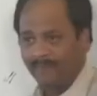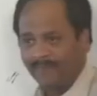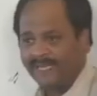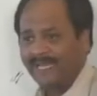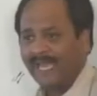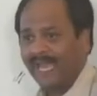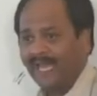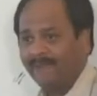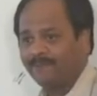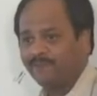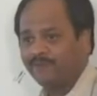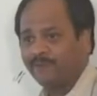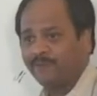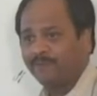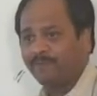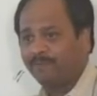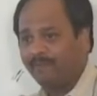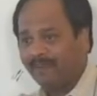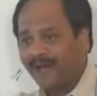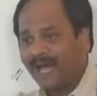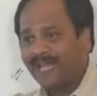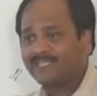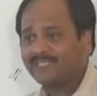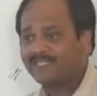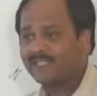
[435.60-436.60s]
But I have to
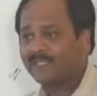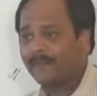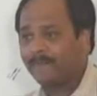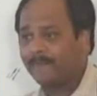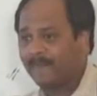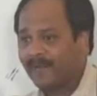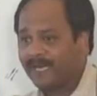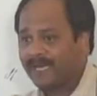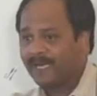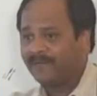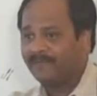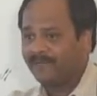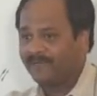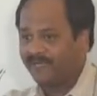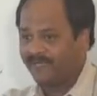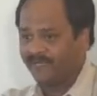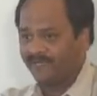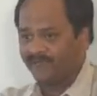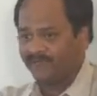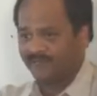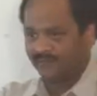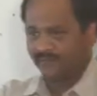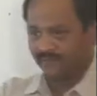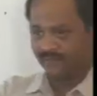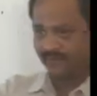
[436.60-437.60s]
pass the
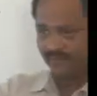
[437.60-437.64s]
parameter.